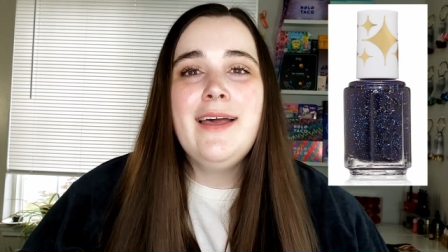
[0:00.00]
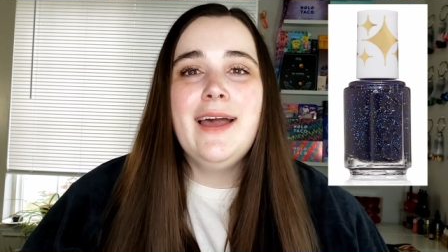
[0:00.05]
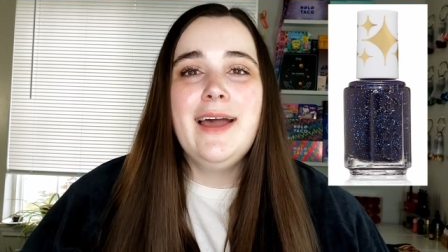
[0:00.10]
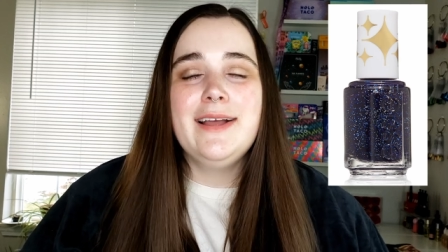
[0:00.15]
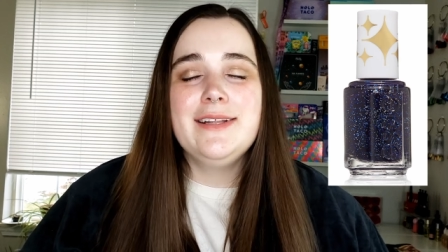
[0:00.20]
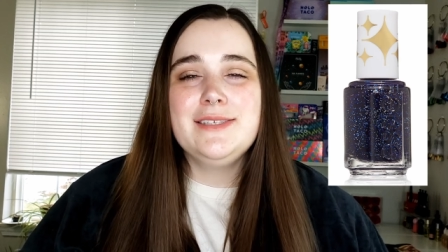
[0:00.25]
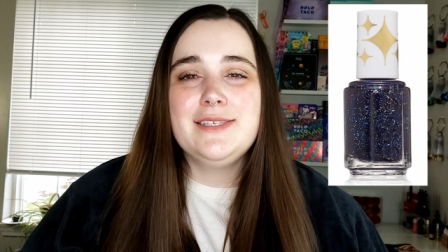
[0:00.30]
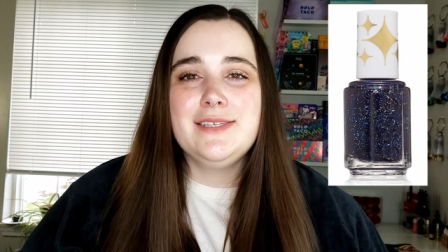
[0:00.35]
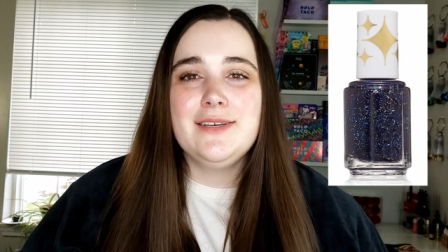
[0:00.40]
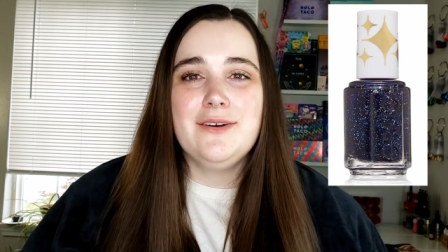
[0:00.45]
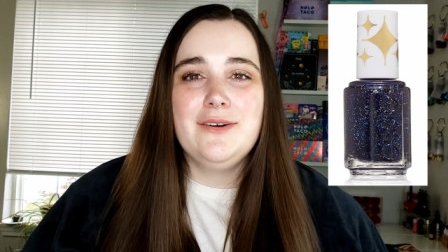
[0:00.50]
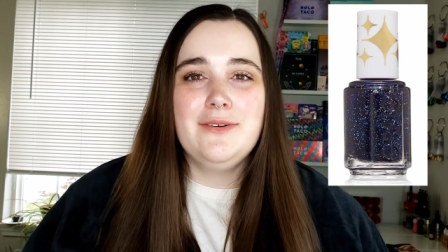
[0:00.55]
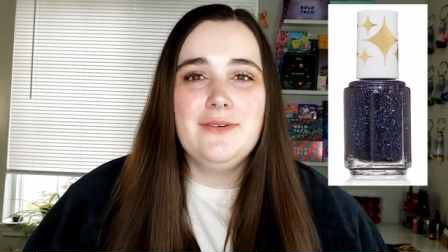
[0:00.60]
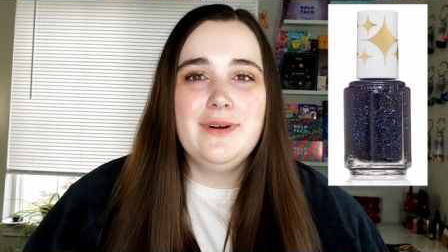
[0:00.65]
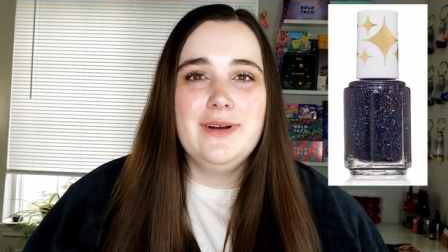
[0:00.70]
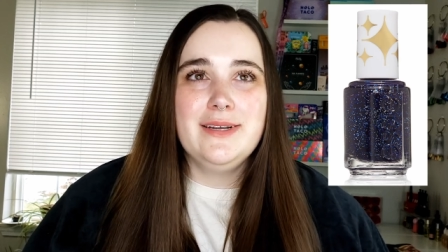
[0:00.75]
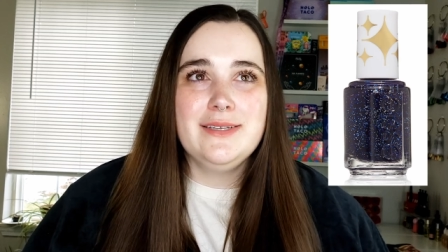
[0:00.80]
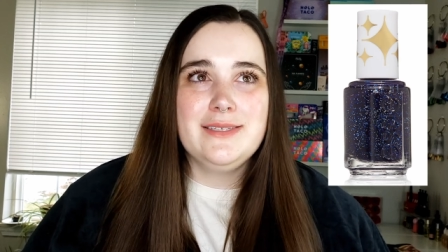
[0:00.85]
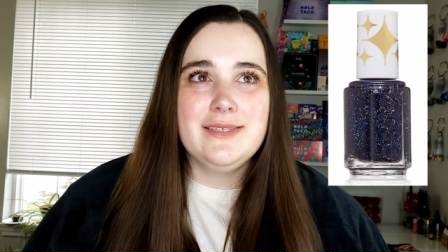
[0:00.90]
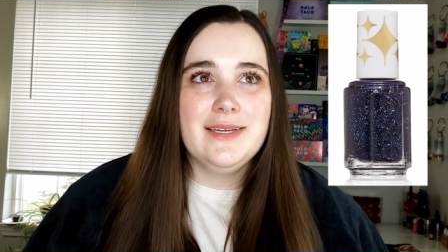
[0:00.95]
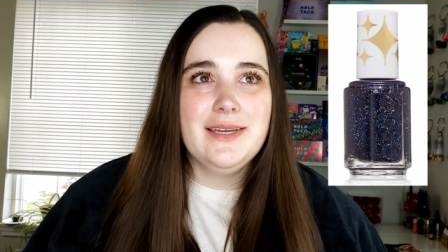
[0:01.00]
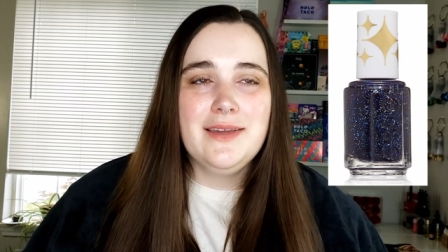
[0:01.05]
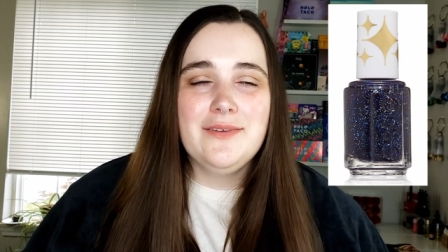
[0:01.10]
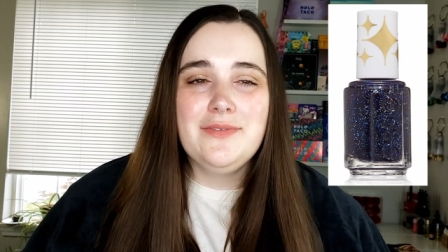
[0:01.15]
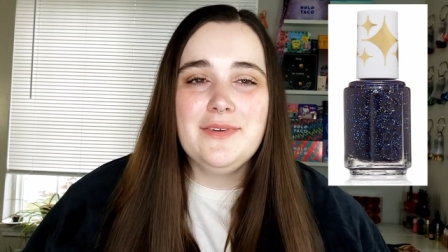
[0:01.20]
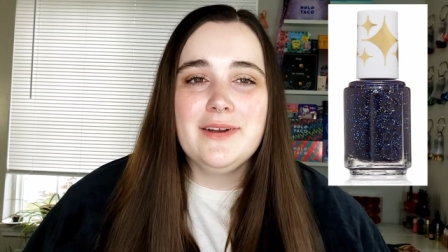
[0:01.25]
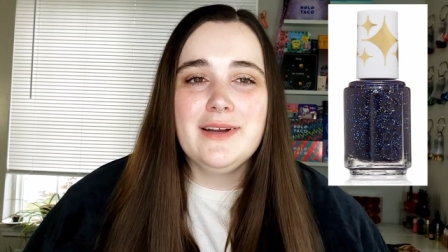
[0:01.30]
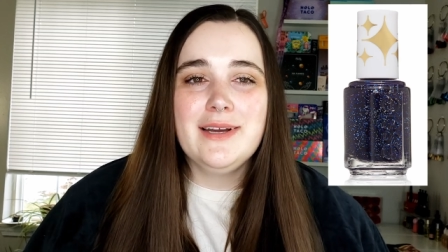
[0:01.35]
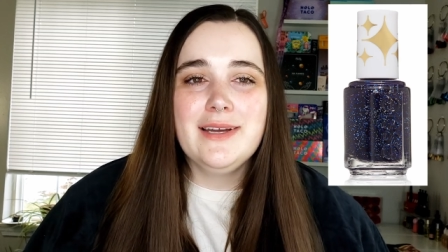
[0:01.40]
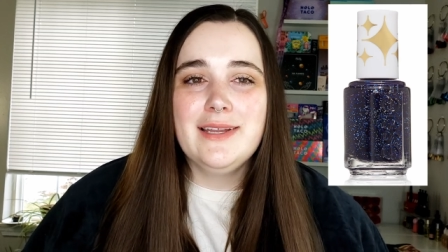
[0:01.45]
And so it's like,
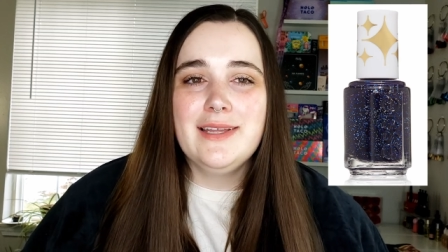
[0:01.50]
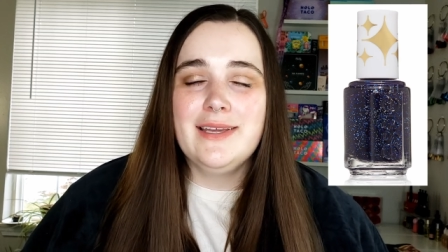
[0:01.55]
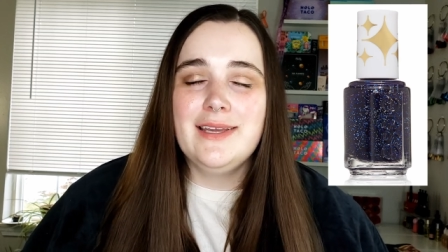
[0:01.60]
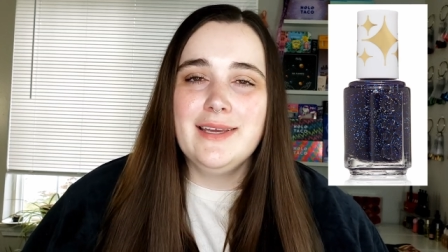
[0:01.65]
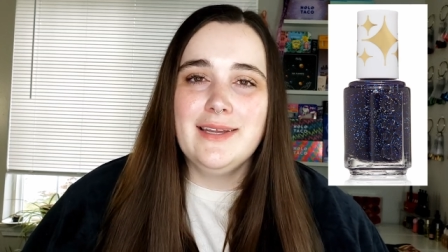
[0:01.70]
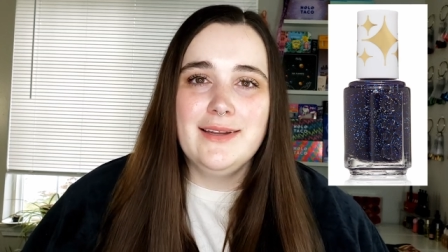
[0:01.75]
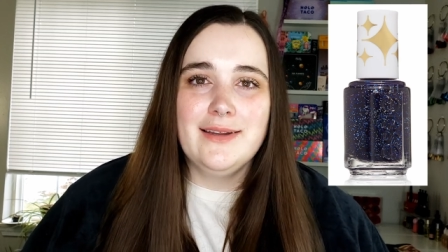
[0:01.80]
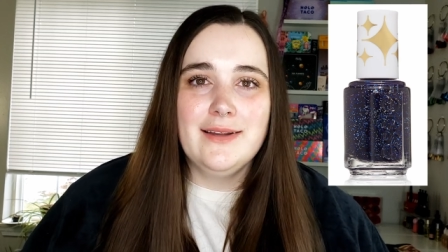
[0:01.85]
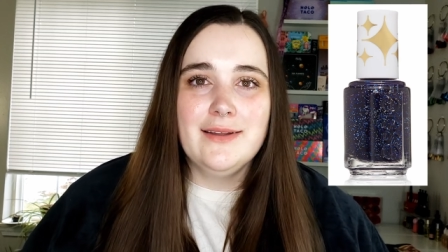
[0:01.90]
if you're gonna get it,